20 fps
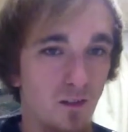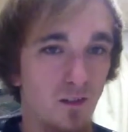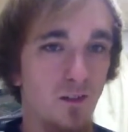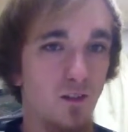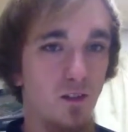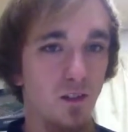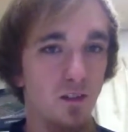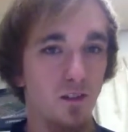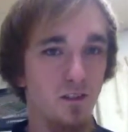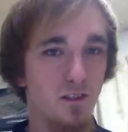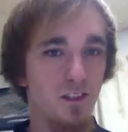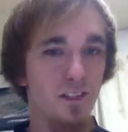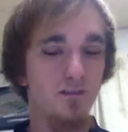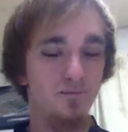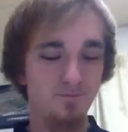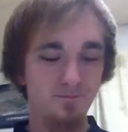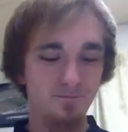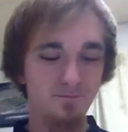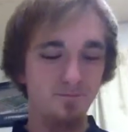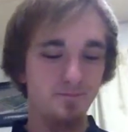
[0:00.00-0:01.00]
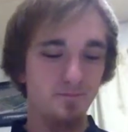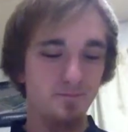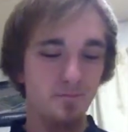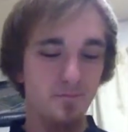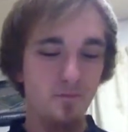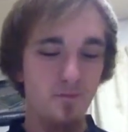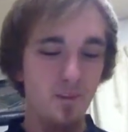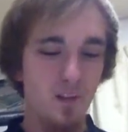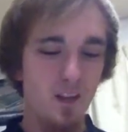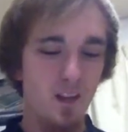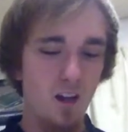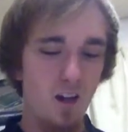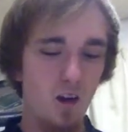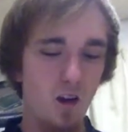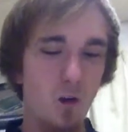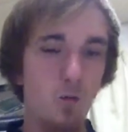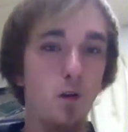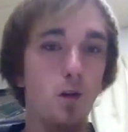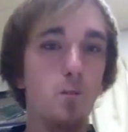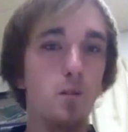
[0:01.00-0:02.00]
jersey.
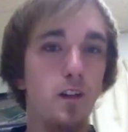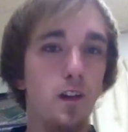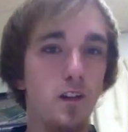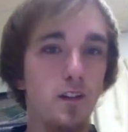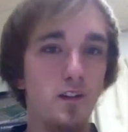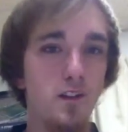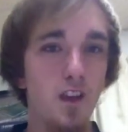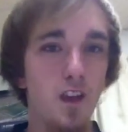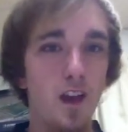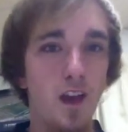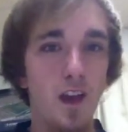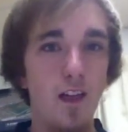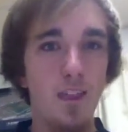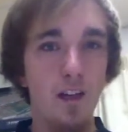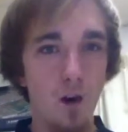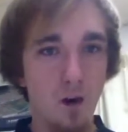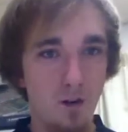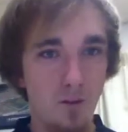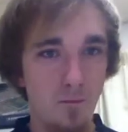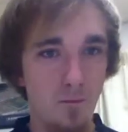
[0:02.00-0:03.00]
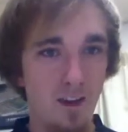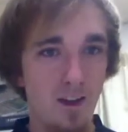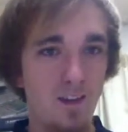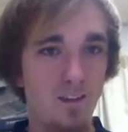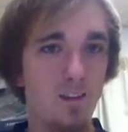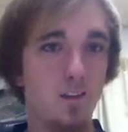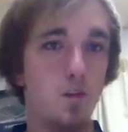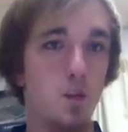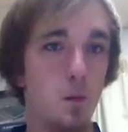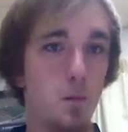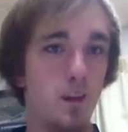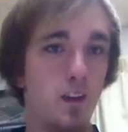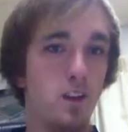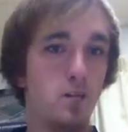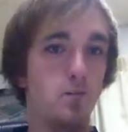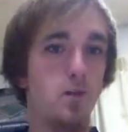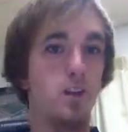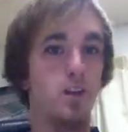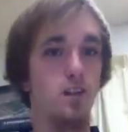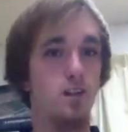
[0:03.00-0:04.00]
One, because they are the best, and two,
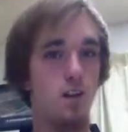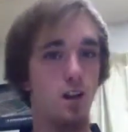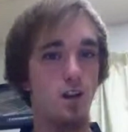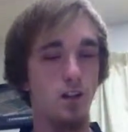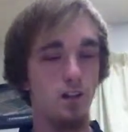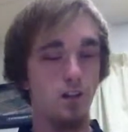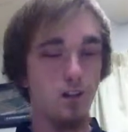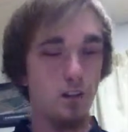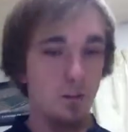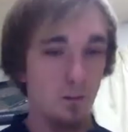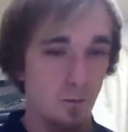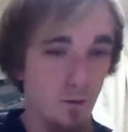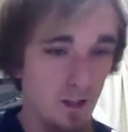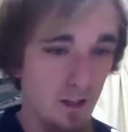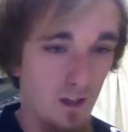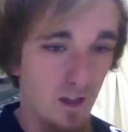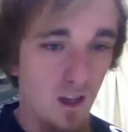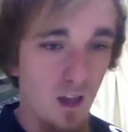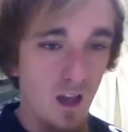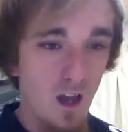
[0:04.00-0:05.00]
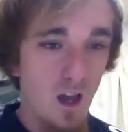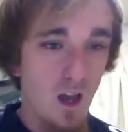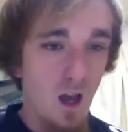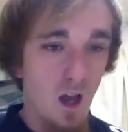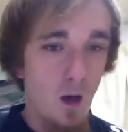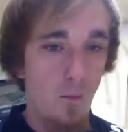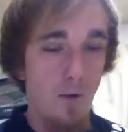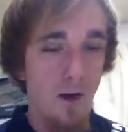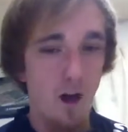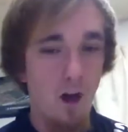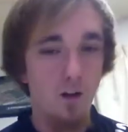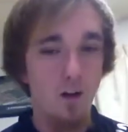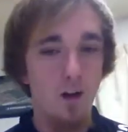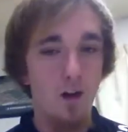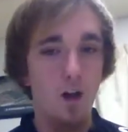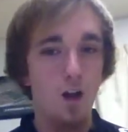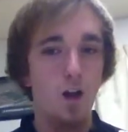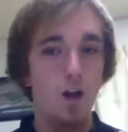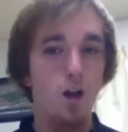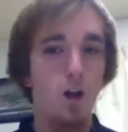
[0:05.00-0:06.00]
because we're going to talk a little bit about
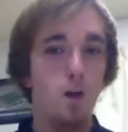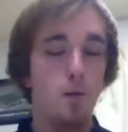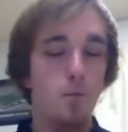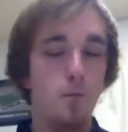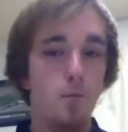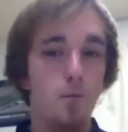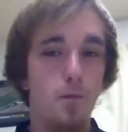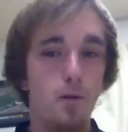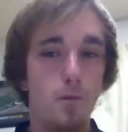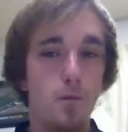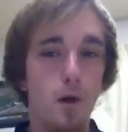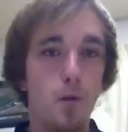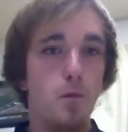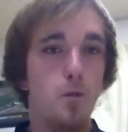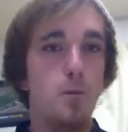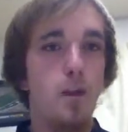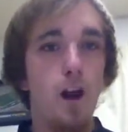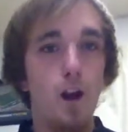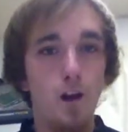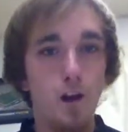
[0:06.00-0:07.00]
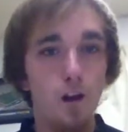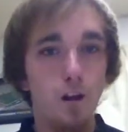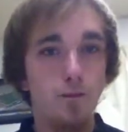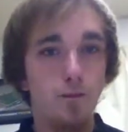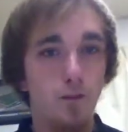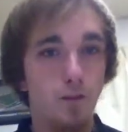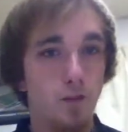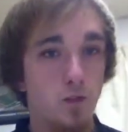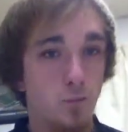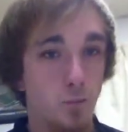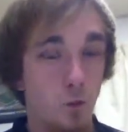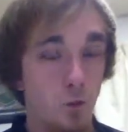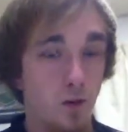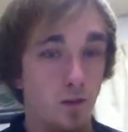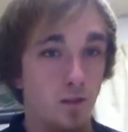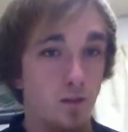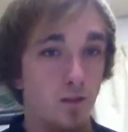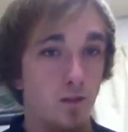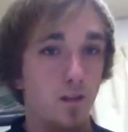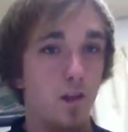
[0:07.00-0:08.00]
preparing for
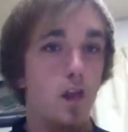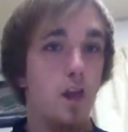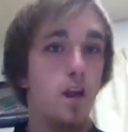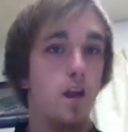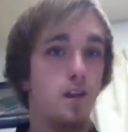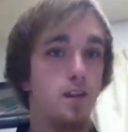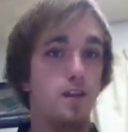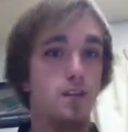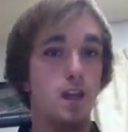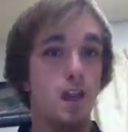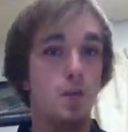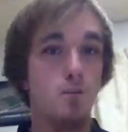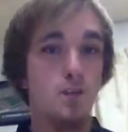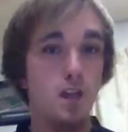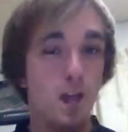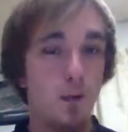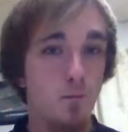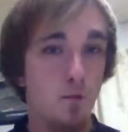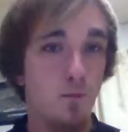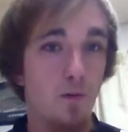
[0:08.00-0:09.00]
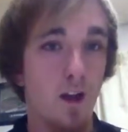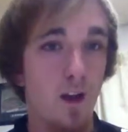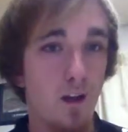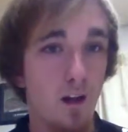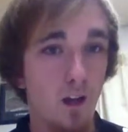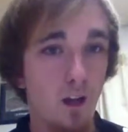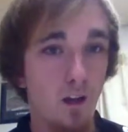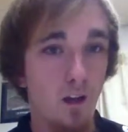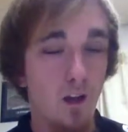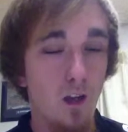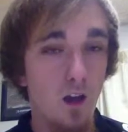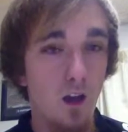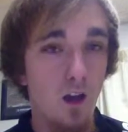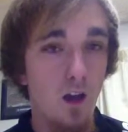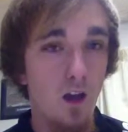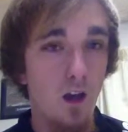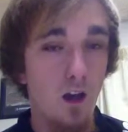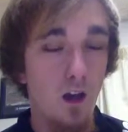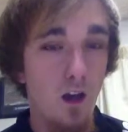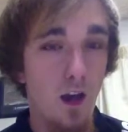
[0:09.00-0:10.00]
sports, and at the same time preparing
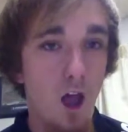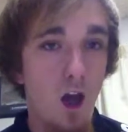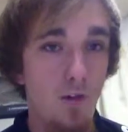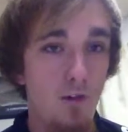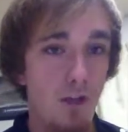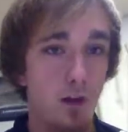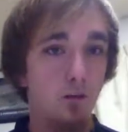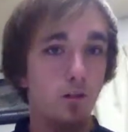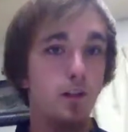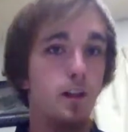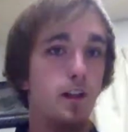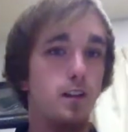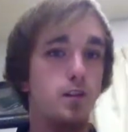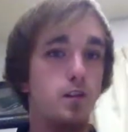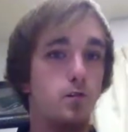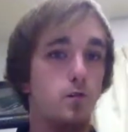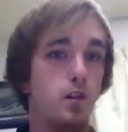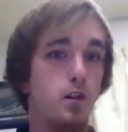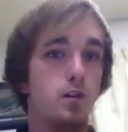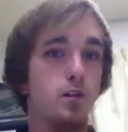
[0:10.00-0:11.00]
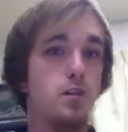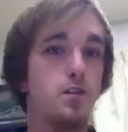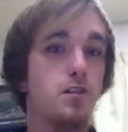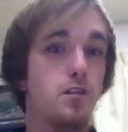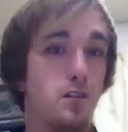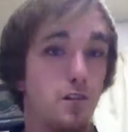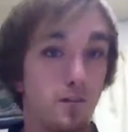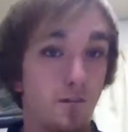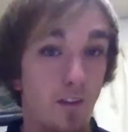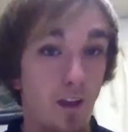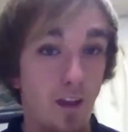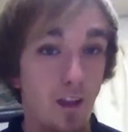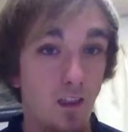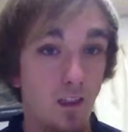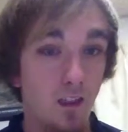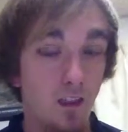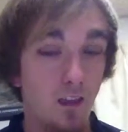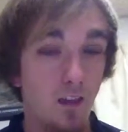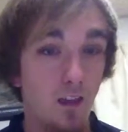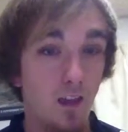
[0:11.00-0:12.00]
and how that relates to our Christian
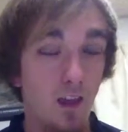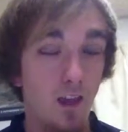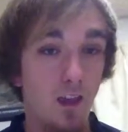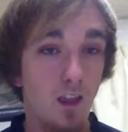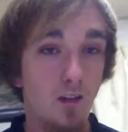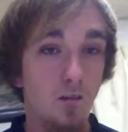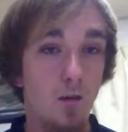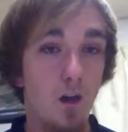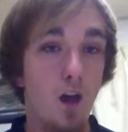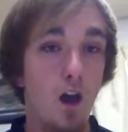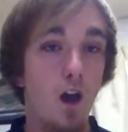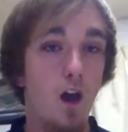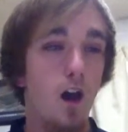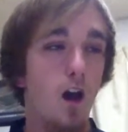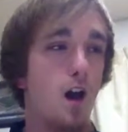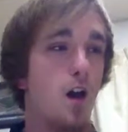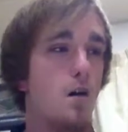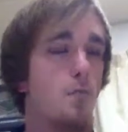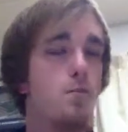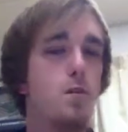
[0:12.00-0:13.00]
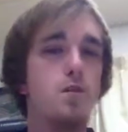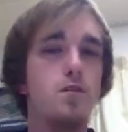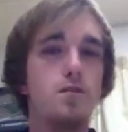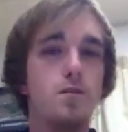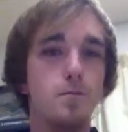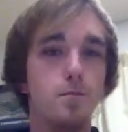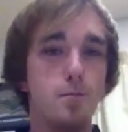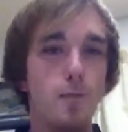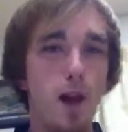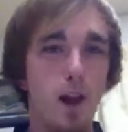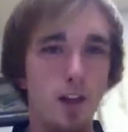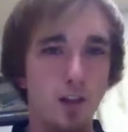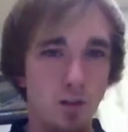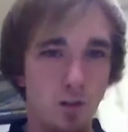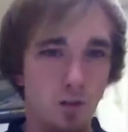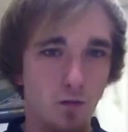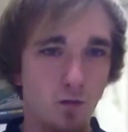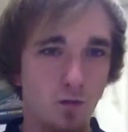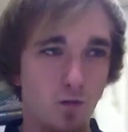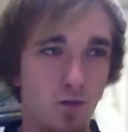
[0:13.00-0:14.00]
faith. And most of my
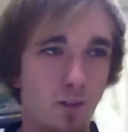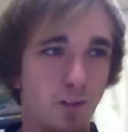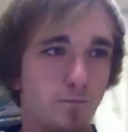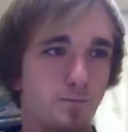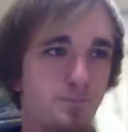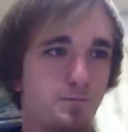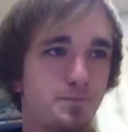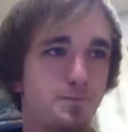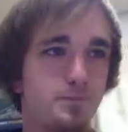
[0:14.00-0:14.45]
children,